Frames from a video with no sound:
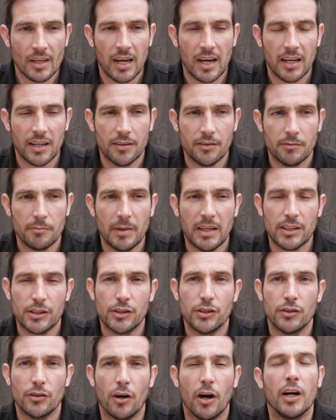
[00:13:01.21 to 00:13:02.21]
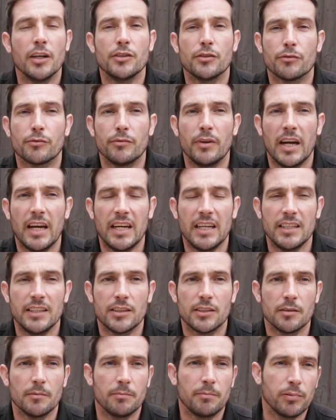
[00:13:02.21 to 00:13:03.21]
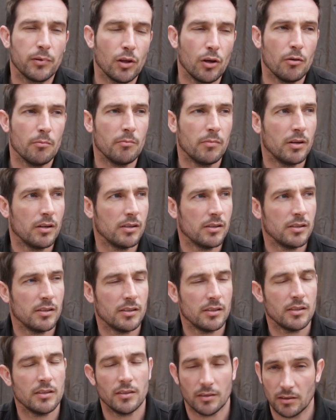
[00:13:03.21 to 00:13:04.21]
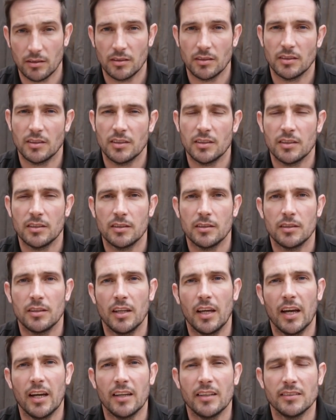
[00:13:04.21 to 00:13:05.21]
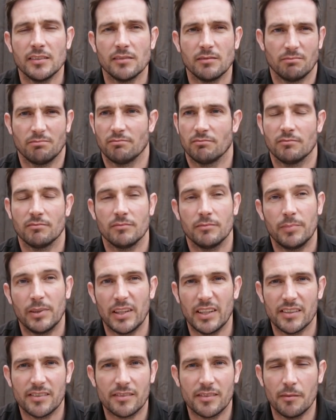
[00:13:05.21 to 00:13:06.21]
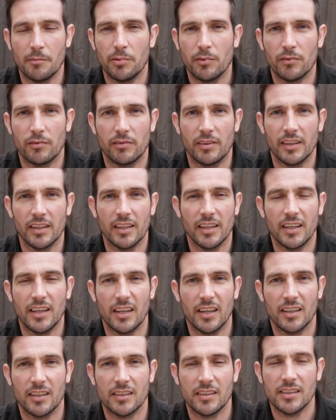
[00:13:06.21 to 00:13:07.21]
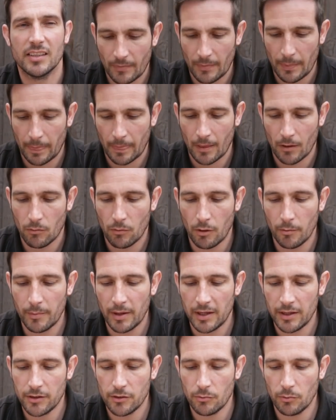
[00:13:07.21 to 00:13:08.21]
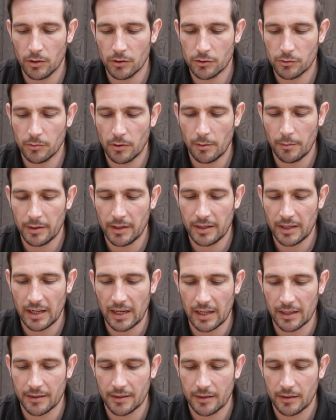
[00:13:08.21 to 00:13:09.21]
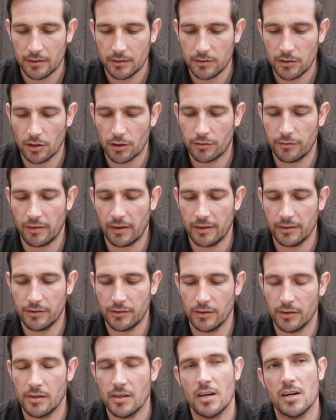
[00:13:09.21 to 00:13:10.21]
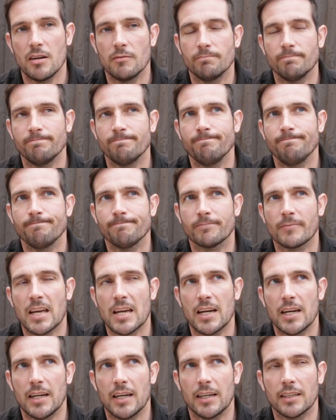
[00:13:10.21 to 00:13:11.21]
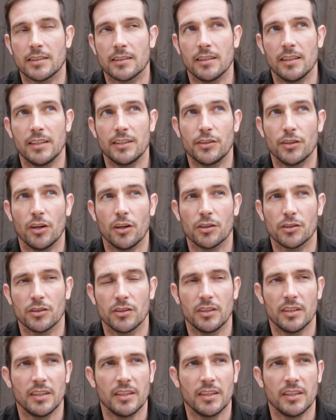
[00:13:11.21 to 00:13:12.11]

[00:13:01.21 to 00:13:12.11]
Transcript: and make sure you know how to range plumb. Yeah, pretty simple really, isn't it? What made you want to work with your dad? Josh Fountain. Actually, Josh,